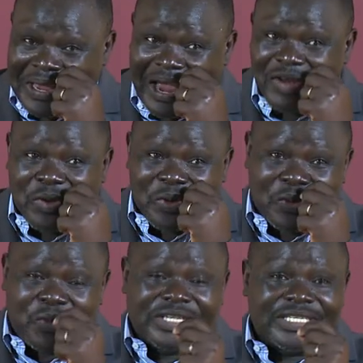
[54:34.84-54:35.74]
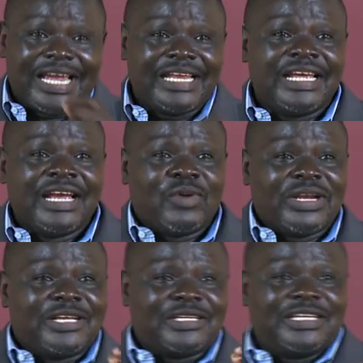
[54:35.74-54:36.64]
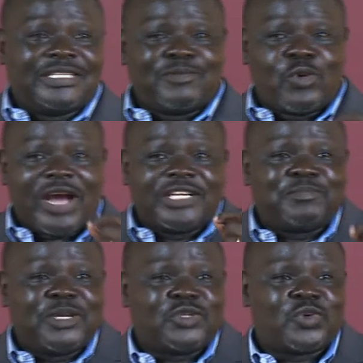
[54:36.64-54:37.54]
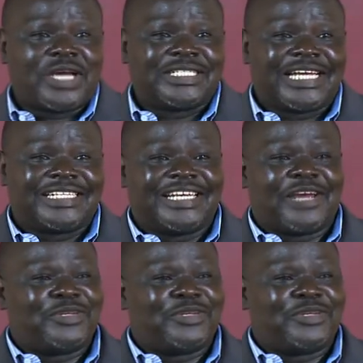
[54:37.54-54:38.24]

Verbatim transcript: I know you, we say, when the, the word speaks to us in that area,